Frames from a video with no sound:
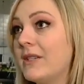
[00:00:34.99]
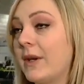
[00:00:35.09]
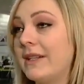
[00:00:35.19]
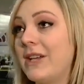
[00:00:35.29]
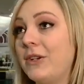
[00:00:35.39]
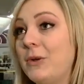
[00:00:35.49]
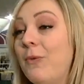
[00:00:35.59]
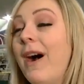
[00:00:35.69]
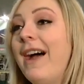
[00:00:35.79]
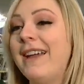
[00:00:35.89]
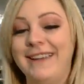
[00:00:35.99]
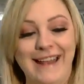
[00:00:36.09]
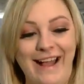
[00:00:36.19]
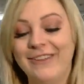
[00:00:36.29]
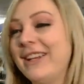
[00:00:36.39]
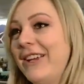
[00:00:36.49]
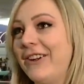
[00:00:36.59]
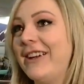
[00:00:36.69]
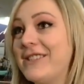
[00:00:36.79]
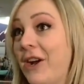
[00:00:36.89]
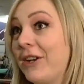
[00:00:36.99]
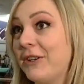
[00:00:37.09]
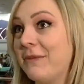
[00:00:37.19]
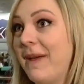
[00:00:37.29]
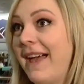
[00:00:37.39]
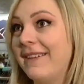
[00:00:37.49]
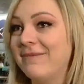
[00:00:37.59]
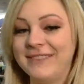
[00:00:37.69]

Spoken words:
So I tell you why an alligator is not a good pet,